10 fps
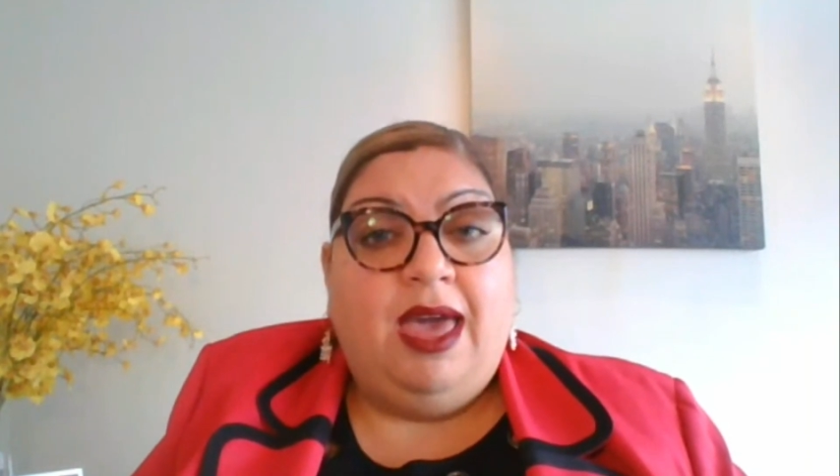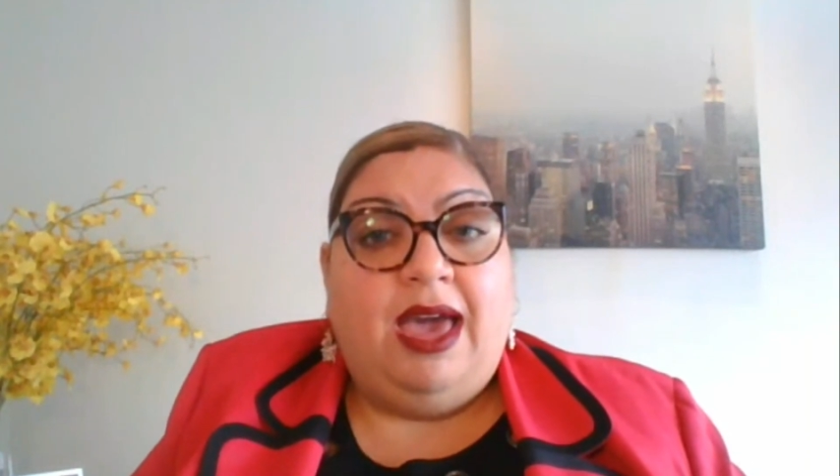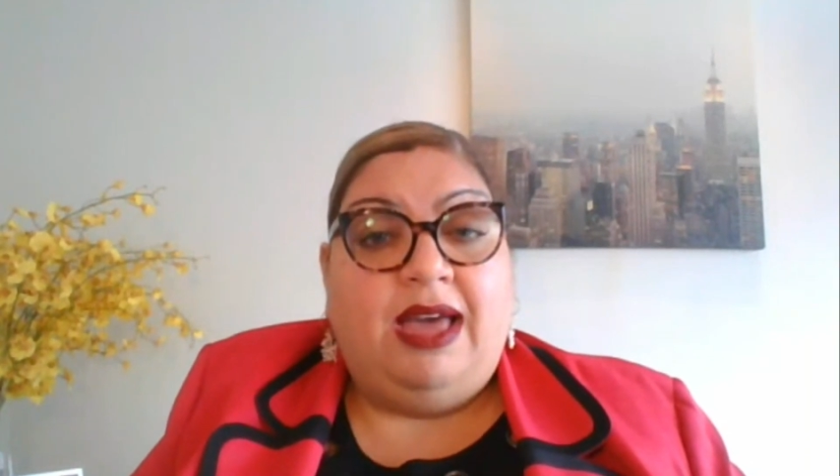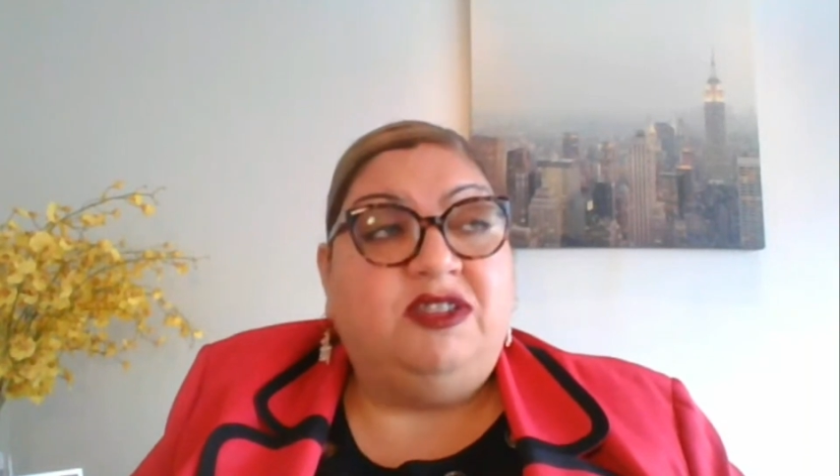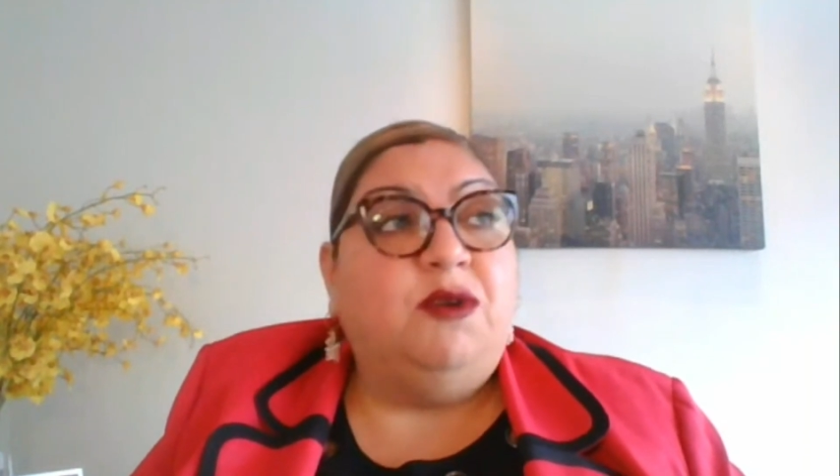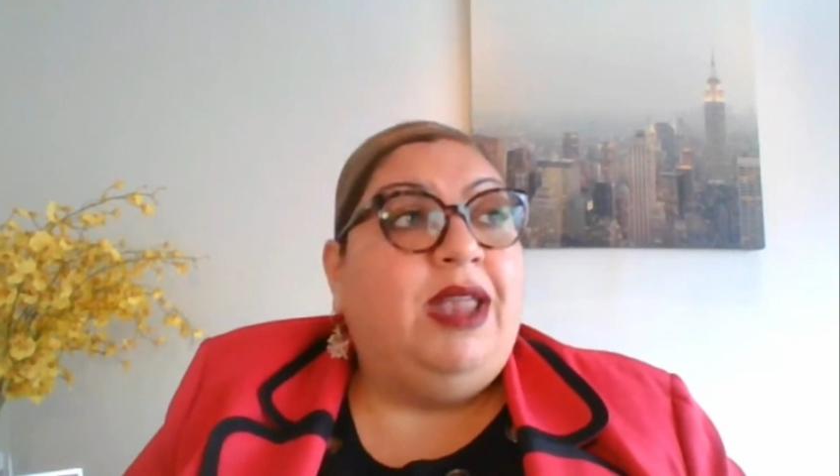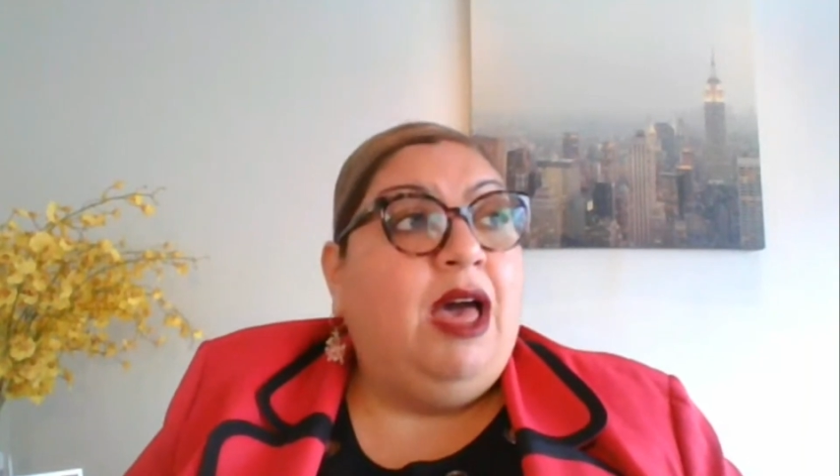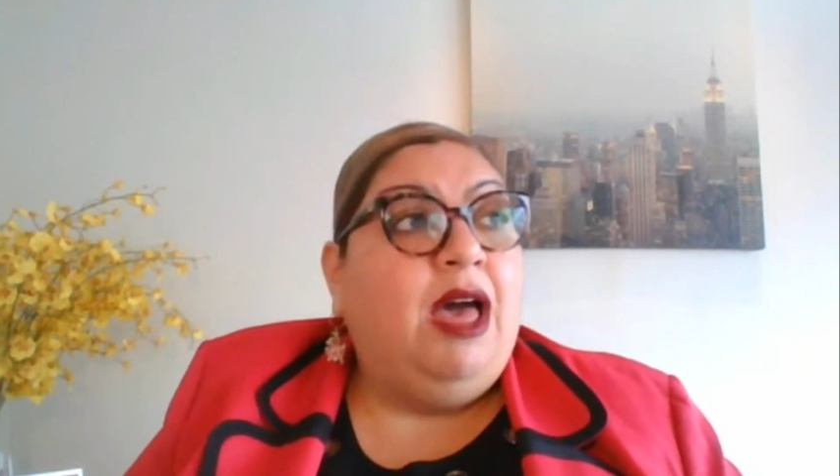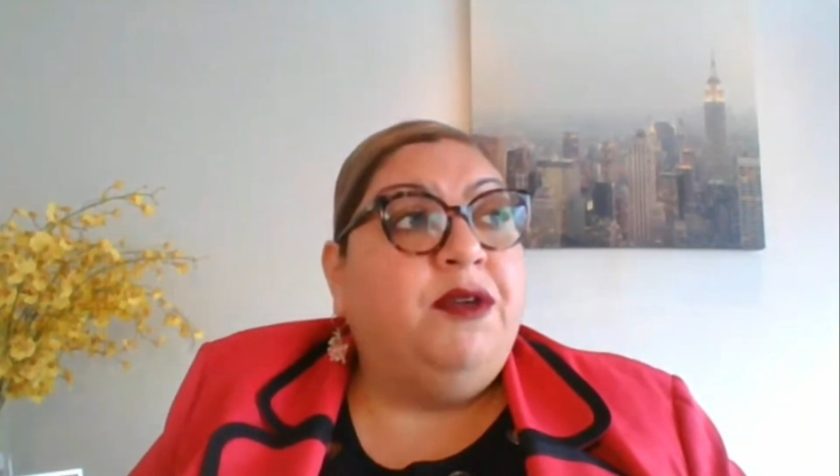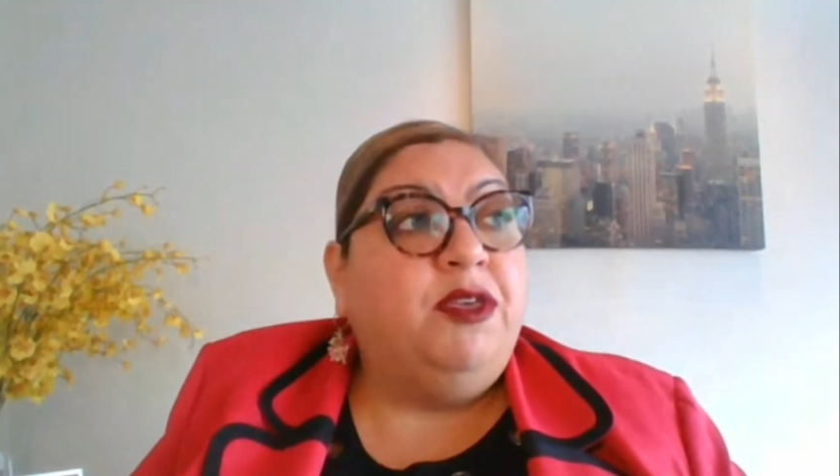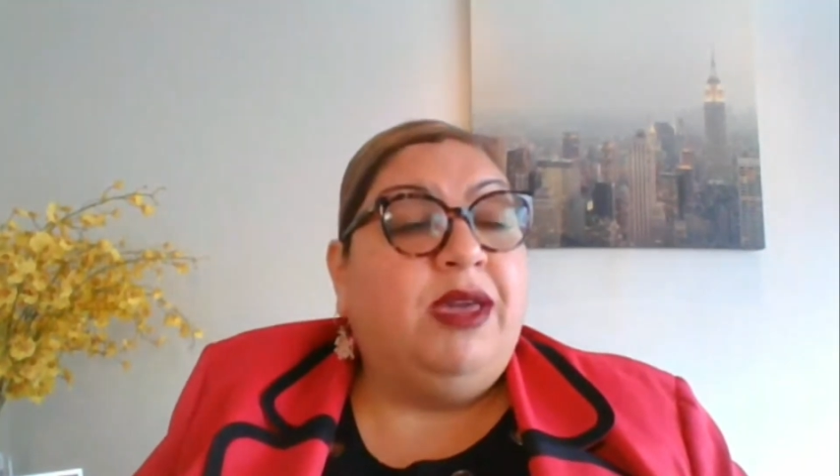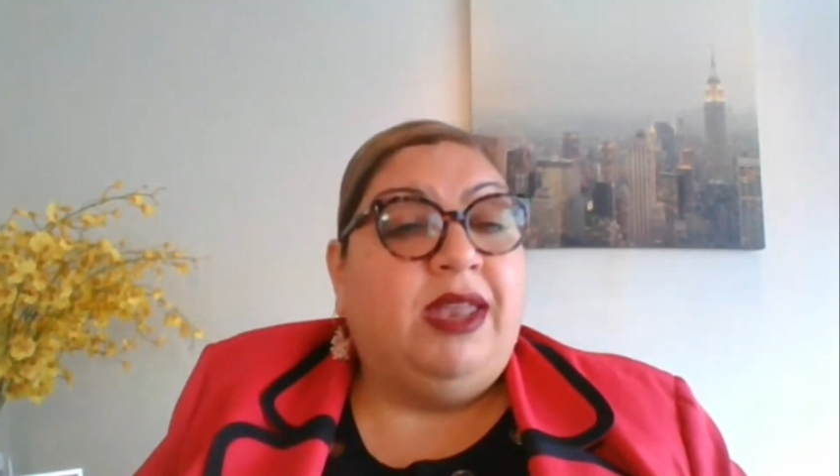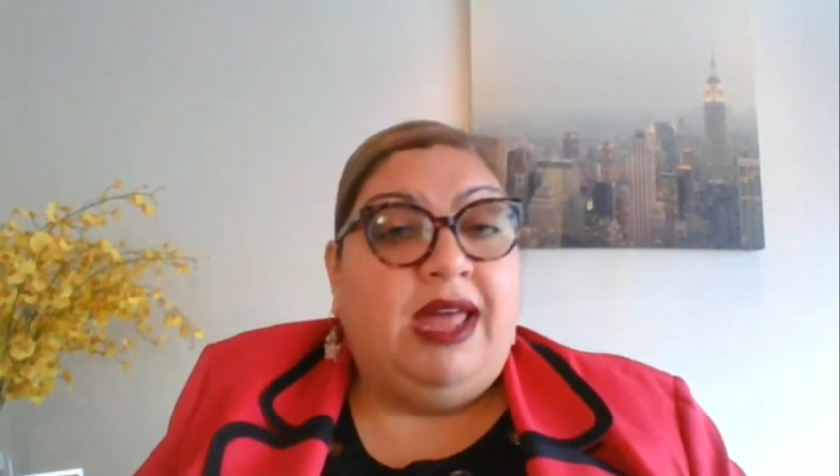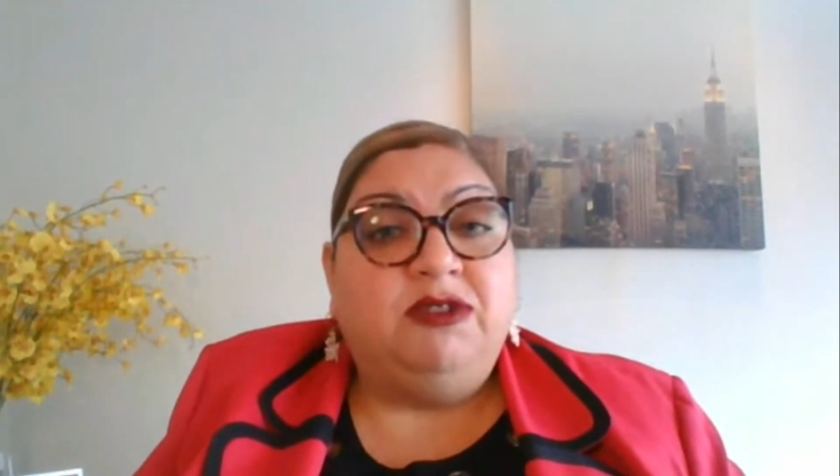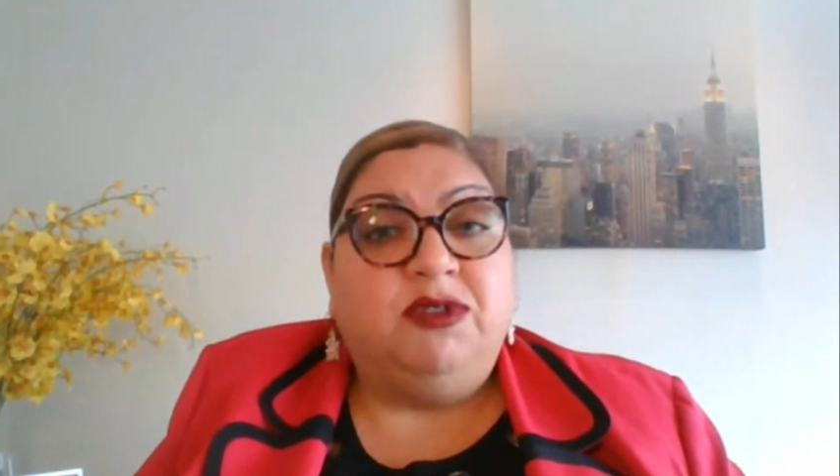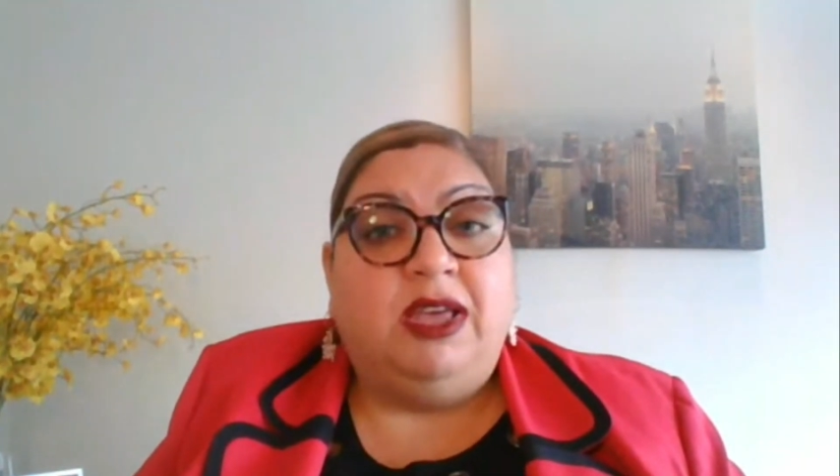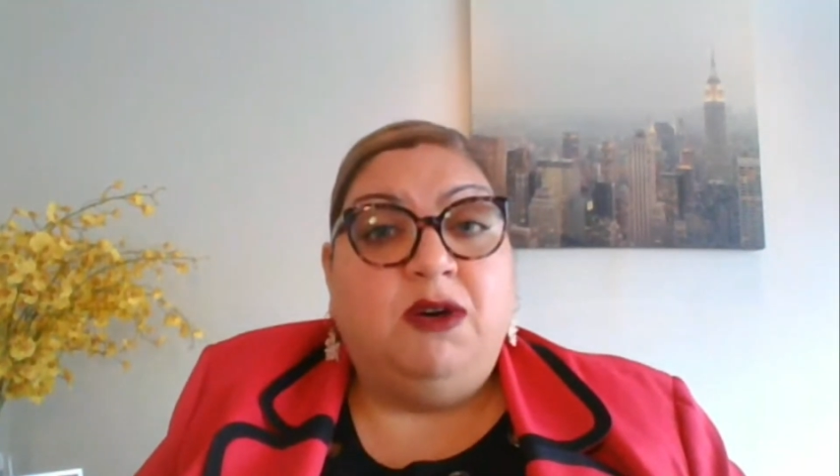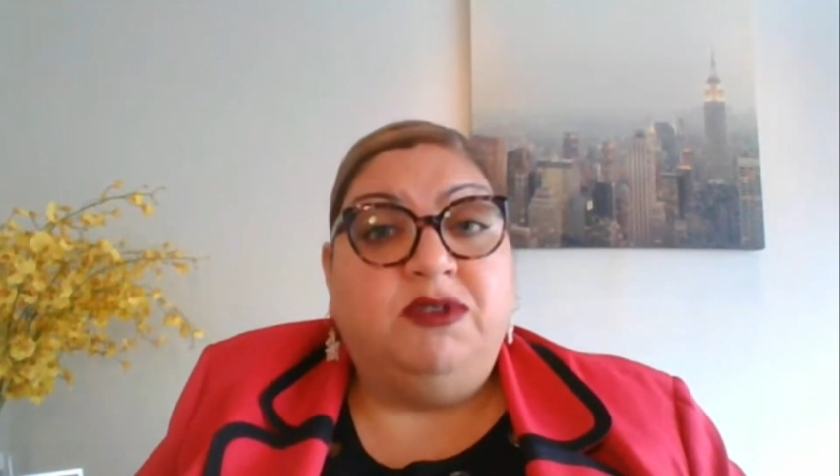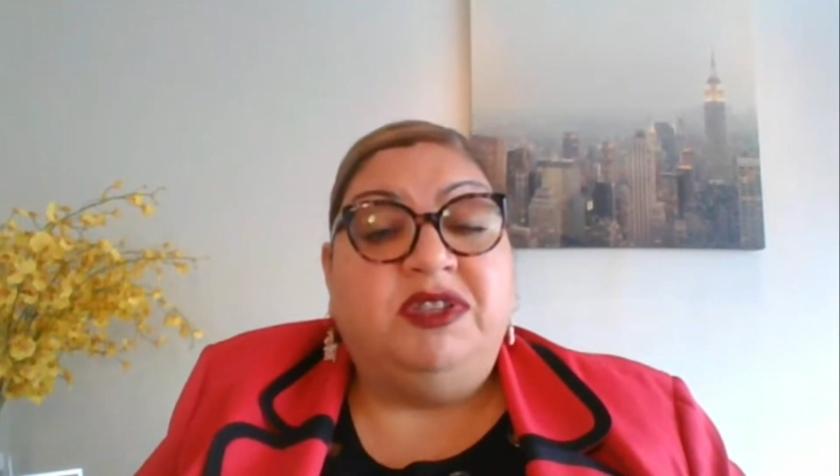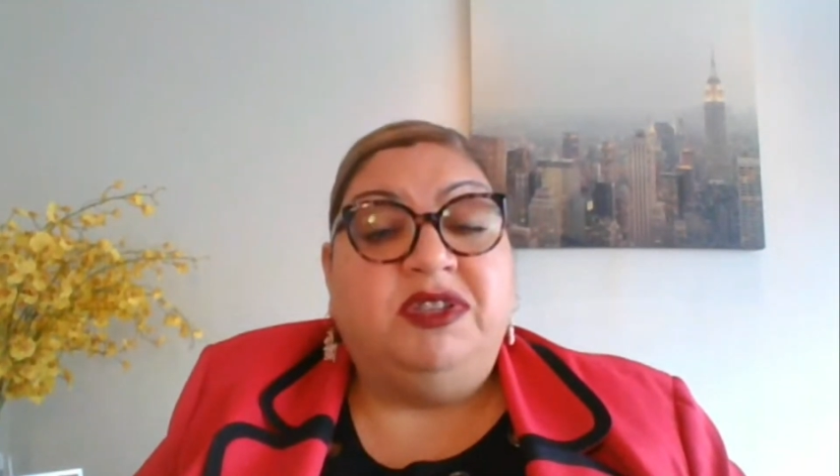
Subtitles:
And so now you can actually go